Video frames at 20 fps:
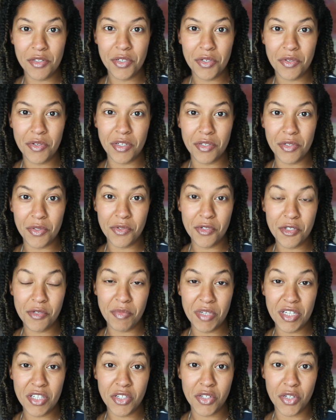to induce
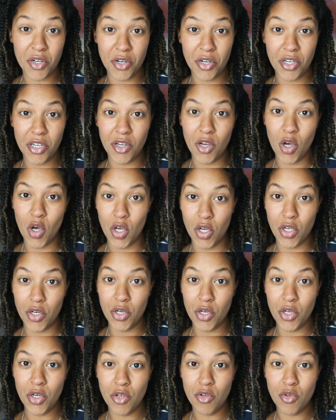me starting
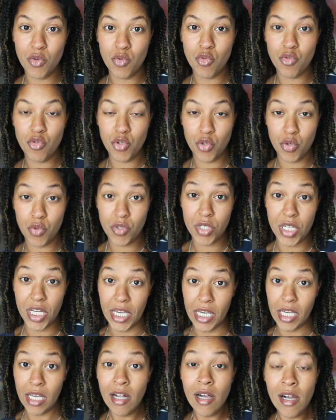on
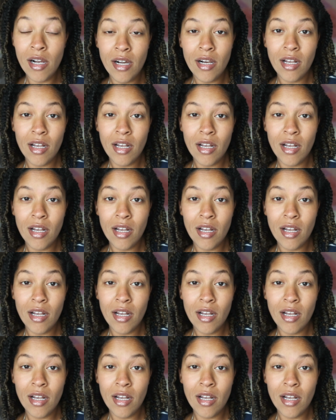Tuesday,